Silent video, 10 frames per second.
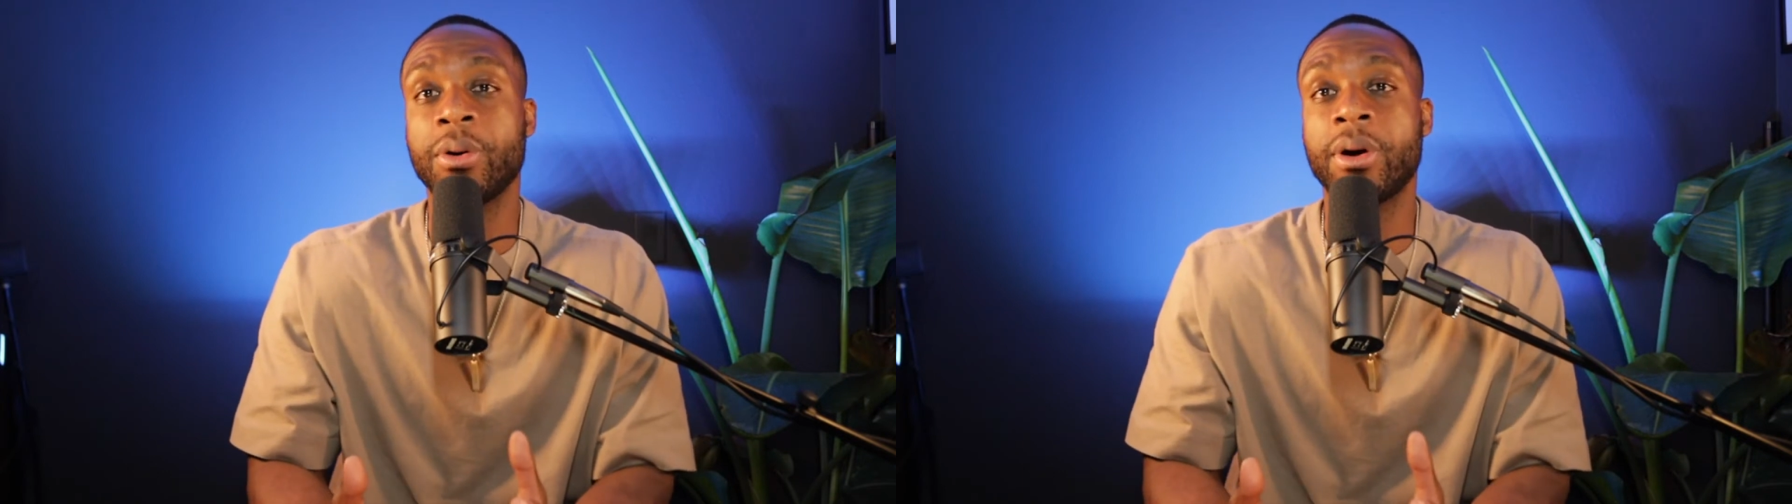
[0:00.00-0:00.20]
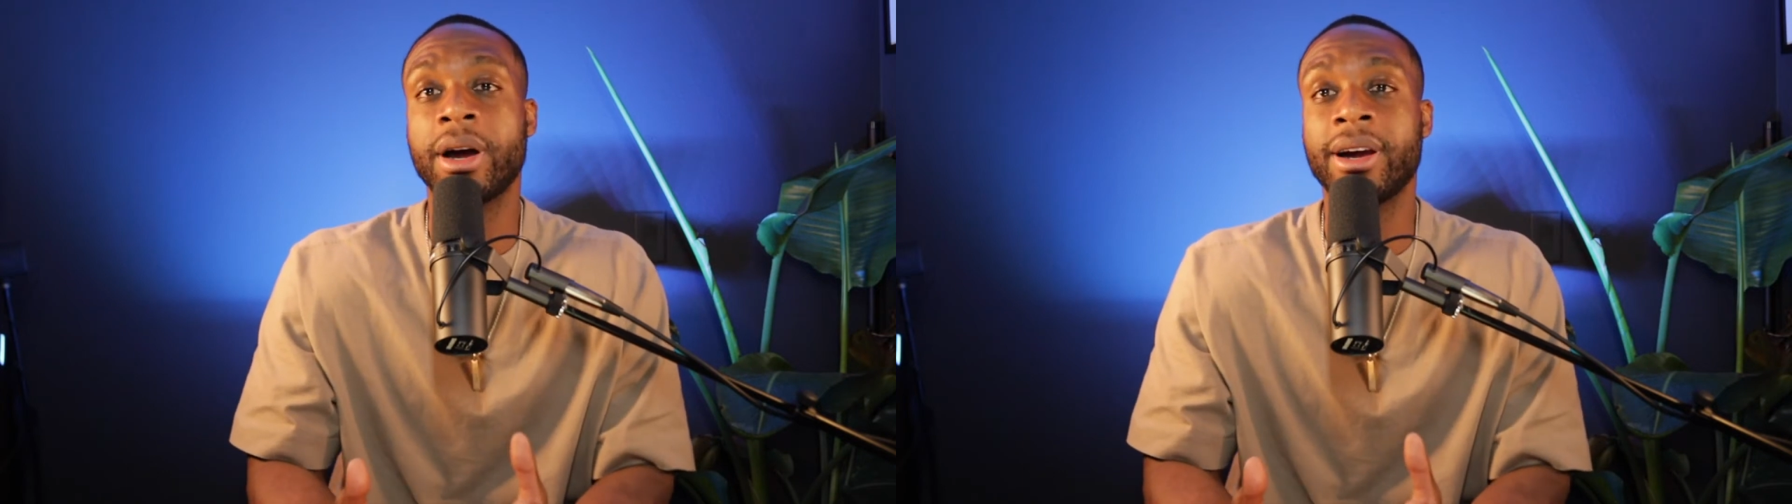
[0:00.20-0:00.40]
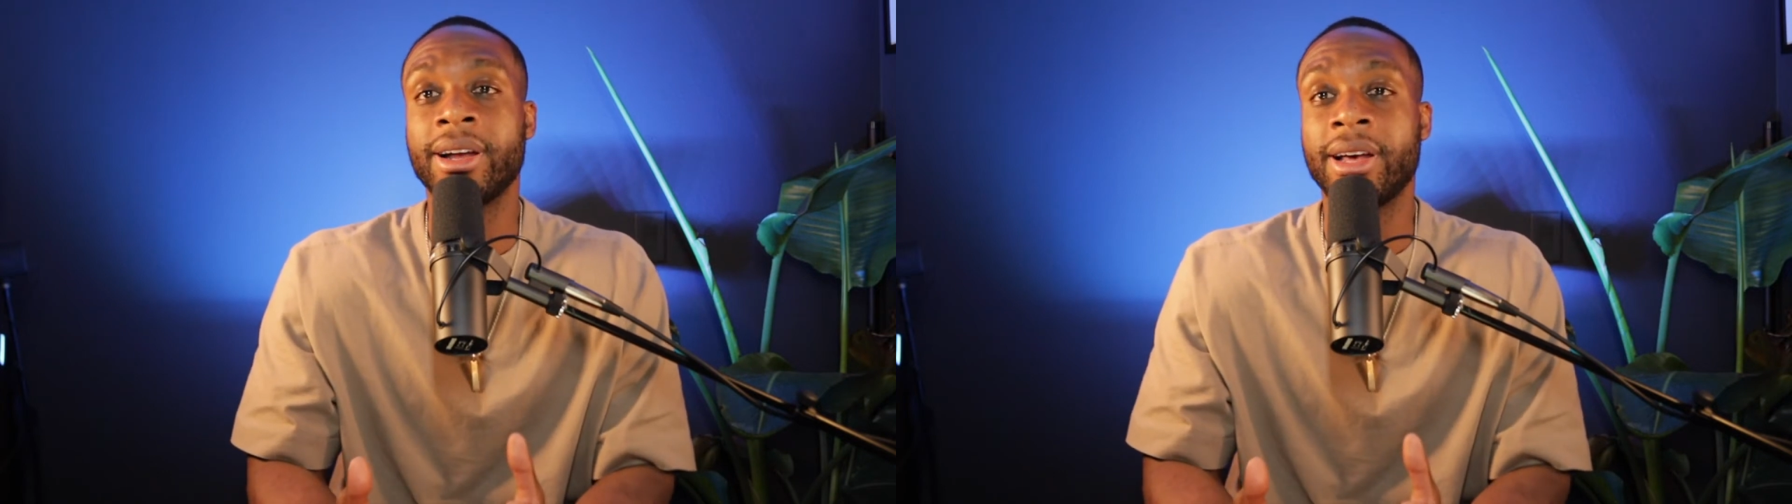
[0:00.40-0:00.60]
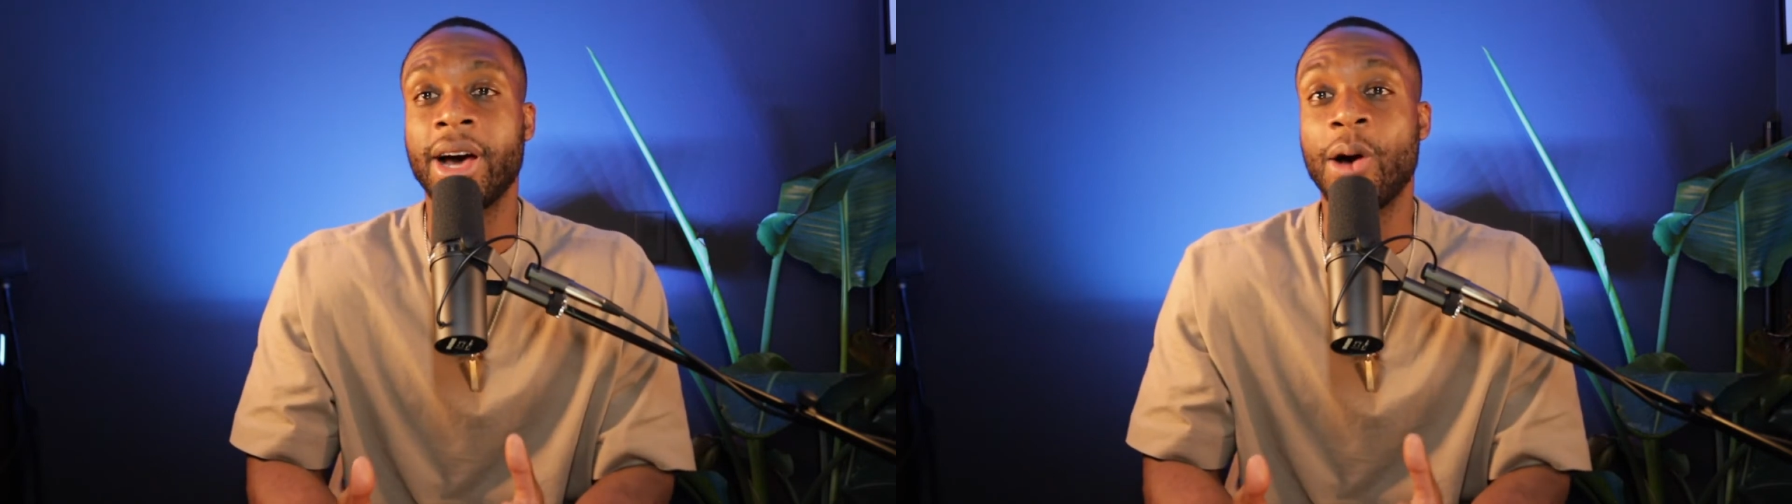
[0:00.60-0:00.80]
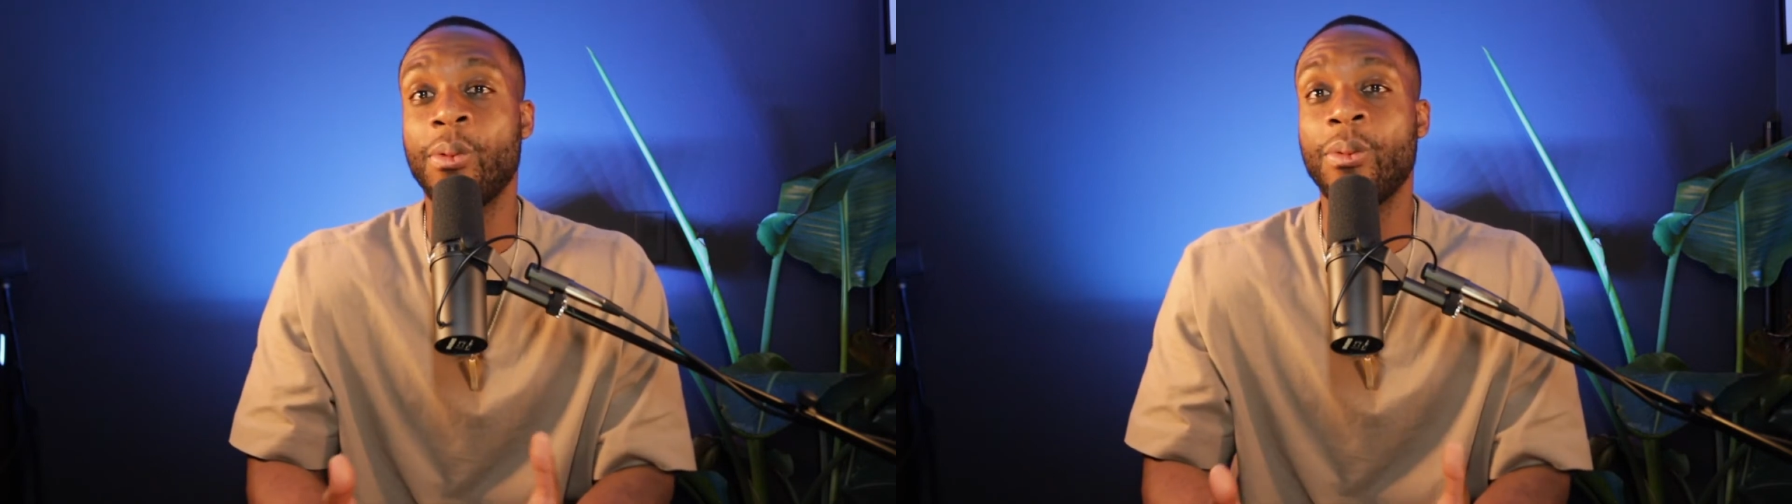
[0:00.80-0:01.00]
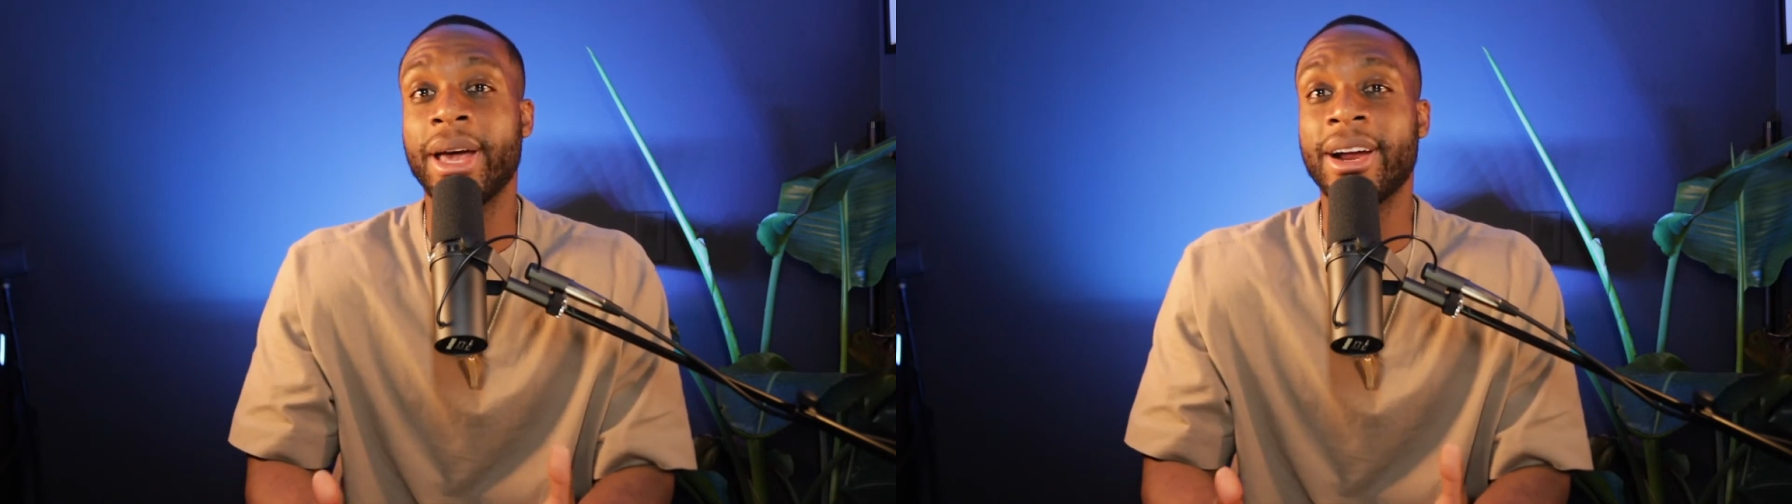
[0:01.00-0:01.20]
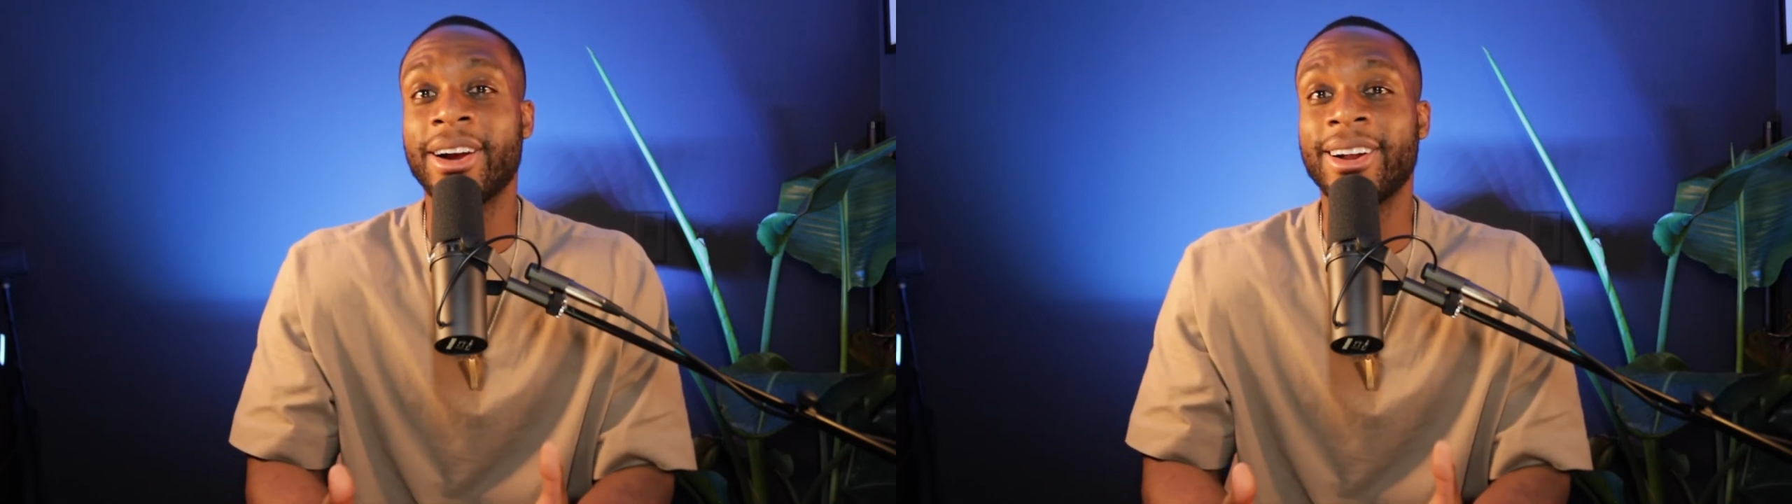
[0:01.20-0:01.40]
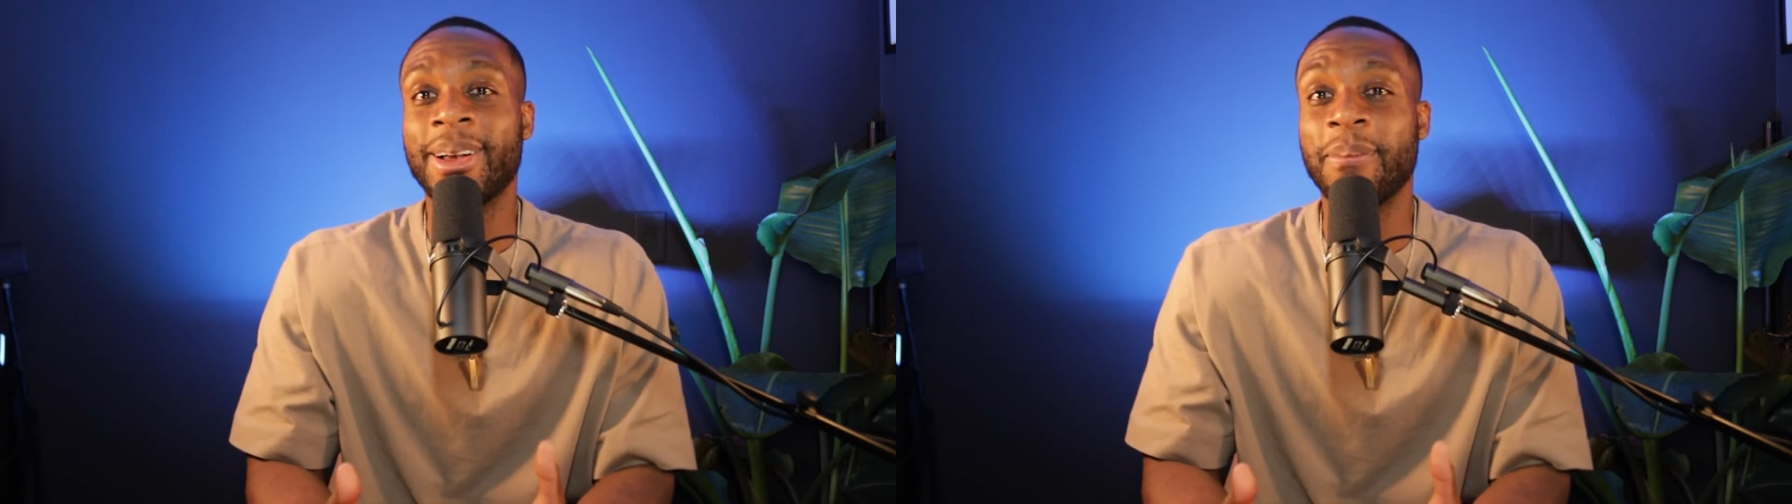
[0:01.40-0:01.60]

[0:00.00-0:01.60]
are aware,